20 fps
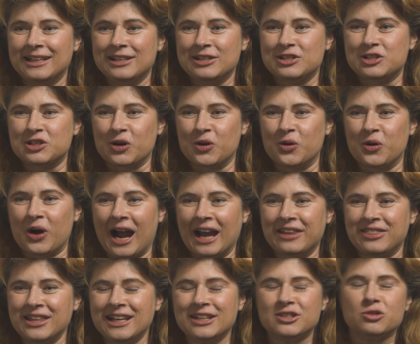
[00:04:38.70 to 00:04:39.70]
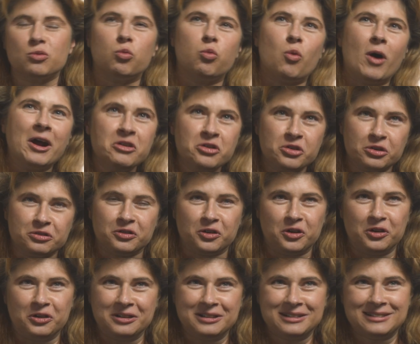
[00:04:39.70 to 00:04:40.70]
So I think it's
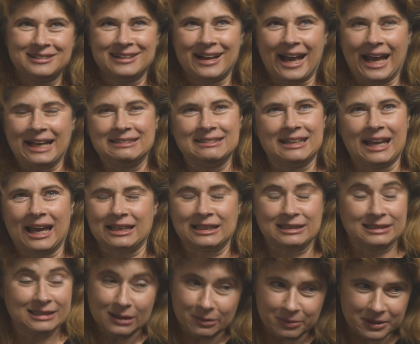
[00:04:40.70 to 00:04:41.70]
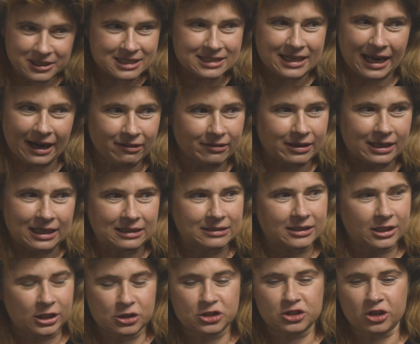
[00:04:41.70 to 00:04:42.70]
wonderful and, and a little bit scary
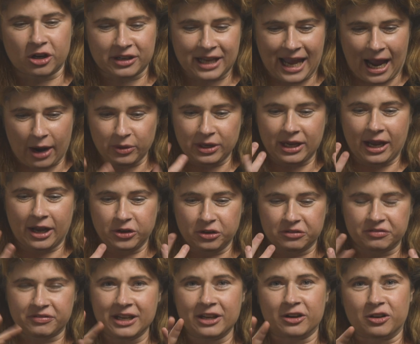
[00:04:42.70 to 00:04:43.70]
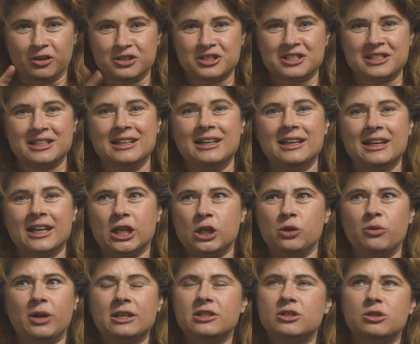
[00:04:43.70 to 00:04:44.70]
that you start counting on your fingers.
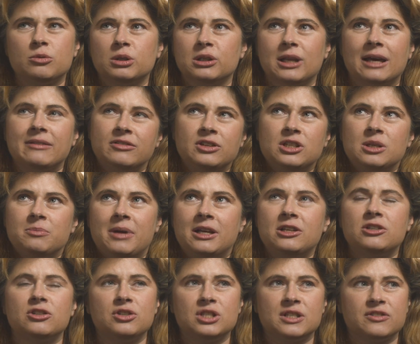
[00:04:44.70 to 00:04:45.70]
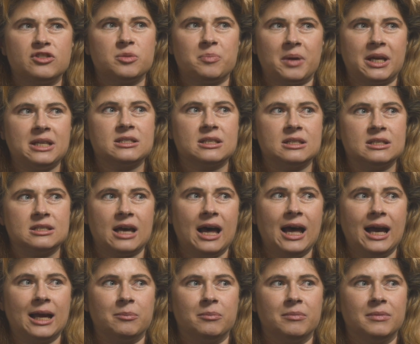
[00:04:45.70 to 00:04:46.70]
You get to 11 dimensions of space and
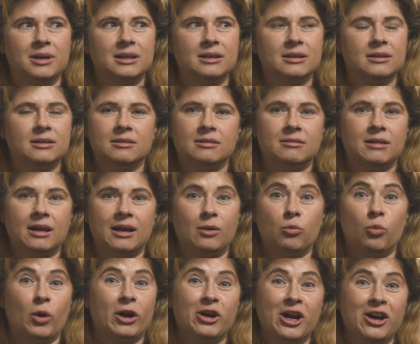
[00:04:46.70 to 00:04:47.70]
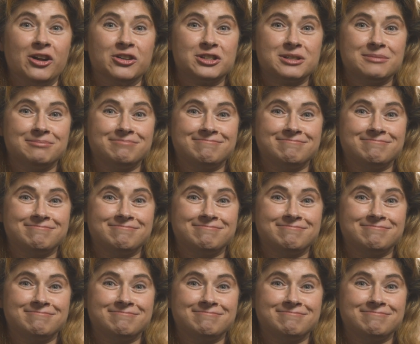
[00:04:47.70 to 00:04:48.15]
time. And where else?